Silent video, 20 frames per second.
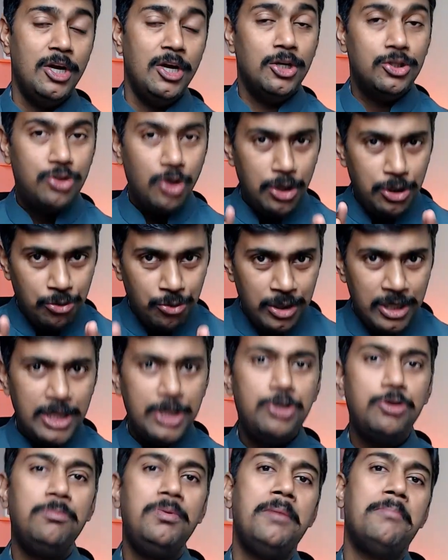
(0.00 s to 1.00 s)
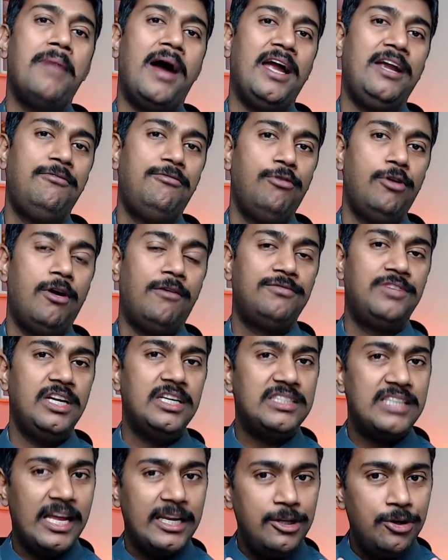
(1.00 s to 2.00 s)
So you need to be mindful of
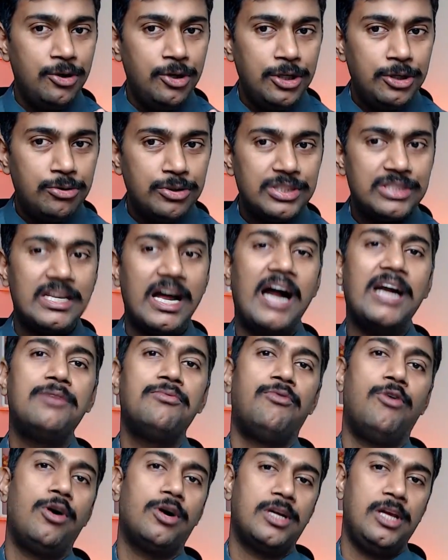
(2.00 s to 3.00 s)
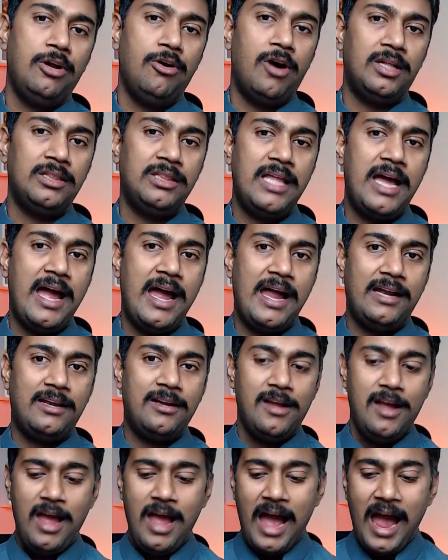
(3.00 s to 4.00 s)
this and you need to start working on that.